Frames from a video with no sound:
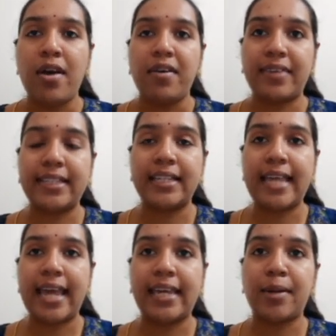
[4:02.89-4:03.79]
whether
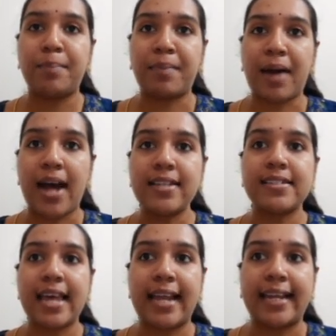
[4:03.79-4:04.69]
they can pass
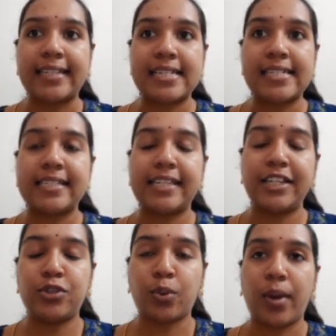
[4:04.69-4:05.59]
electricity
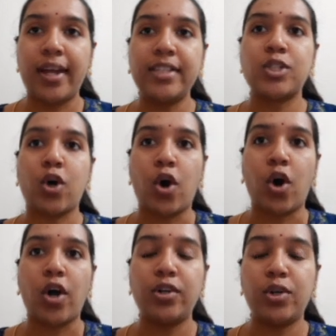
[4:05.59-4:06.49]
through it
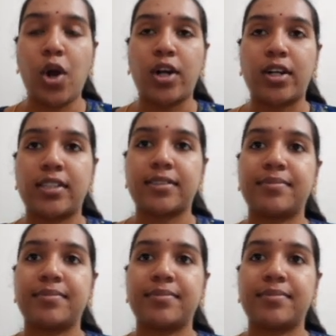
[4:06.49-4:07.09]
or not.